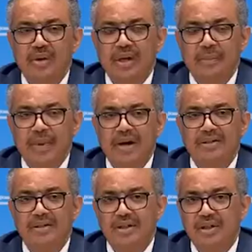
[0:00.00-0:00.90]
they were
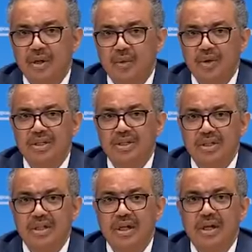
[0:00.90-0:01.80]
past the
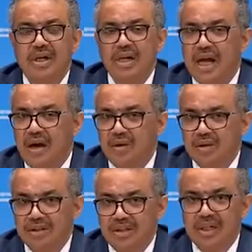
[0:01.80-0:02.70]
worst, now
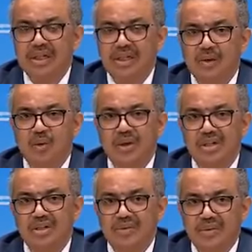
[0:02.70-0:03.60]
contending
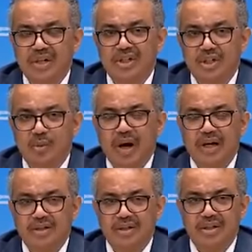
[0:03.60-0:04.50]
with fresh
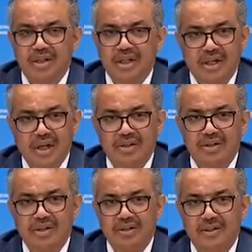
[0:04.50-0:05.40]
spikes in
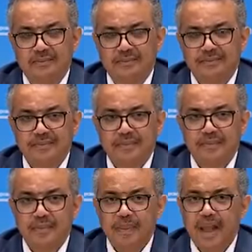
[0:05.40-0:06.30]
cases.
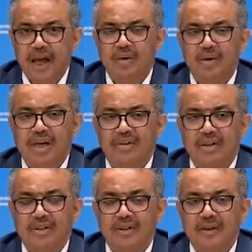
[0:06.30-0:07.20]

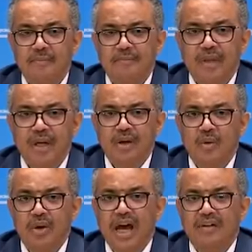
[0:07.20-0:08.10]
However,
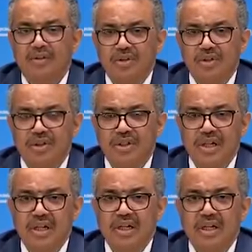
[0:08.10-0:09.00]
we have also
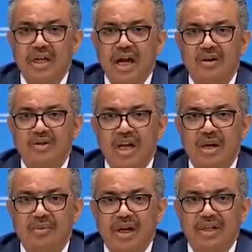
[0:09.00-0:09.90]
seen how
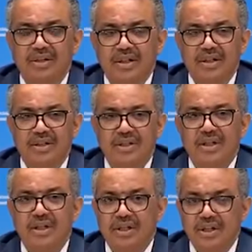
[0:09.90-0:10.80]
some
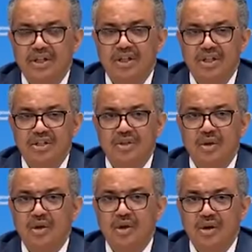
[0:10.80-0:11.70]
countries, regions,
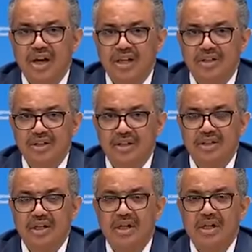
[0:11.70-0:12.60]
or
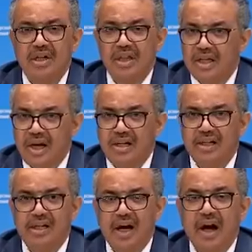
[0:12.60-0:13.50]
localities that had
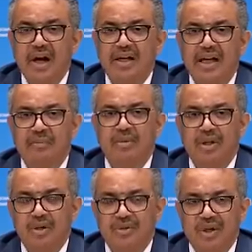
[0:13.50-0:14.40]
a high
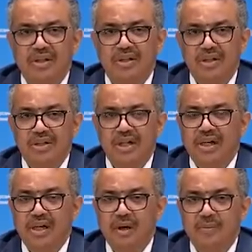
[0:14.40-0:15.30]
number of cases
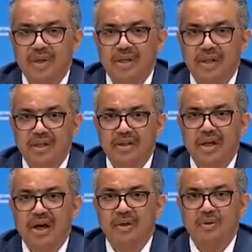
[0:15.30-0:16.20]
are now bringing
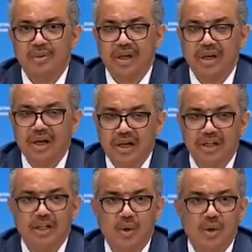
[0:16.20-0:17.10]
the outbreak
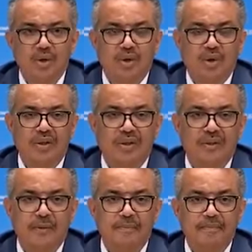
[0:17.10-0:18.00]
under control.
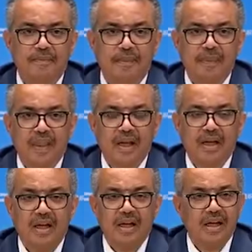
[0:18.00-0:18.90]

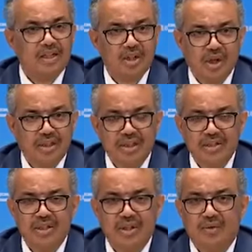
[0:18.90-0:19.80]
It's not
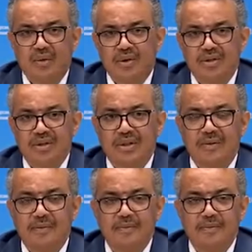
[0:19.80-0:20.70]
easy, of course.
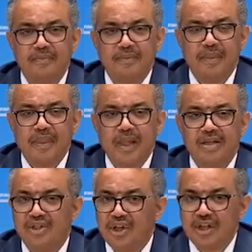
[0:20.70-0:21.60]

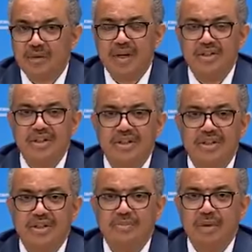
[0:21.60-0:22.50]
Strict
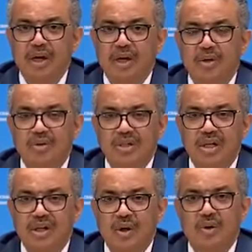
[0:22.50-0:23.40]
measures may cause
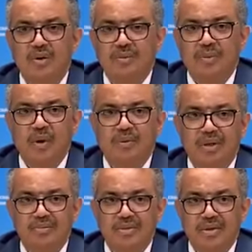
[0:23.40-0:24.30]
their own
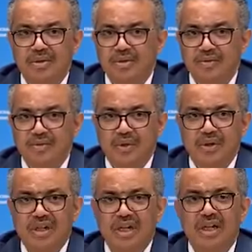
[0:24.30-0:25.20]
problems
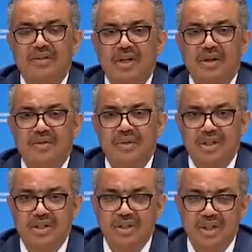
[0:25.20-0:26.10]
for delivery of
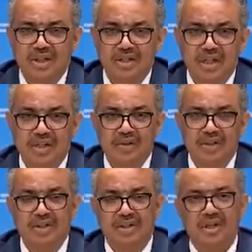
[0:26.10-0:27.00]
essential health
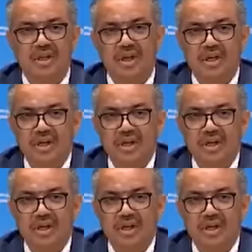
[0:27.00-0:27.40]
services,